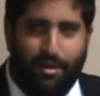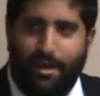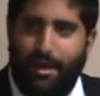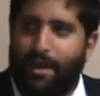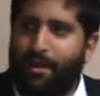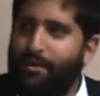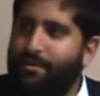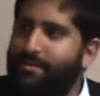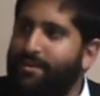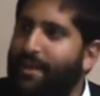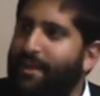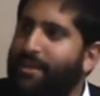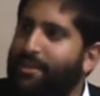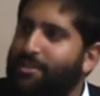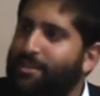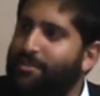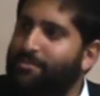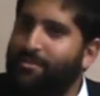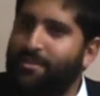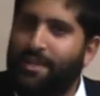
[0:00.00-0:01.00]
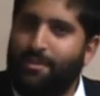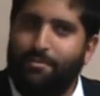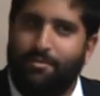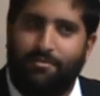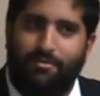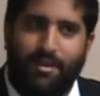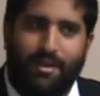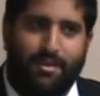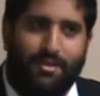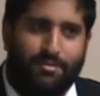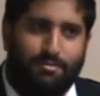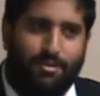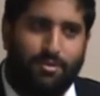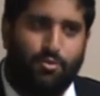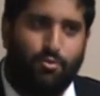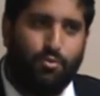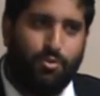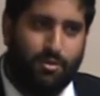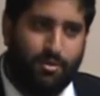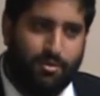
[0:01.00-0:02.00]
And saying Hashem's name in vain is much
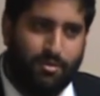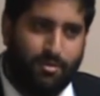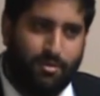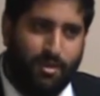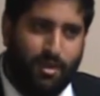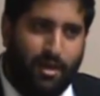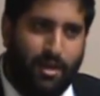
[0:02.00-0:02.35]
worse.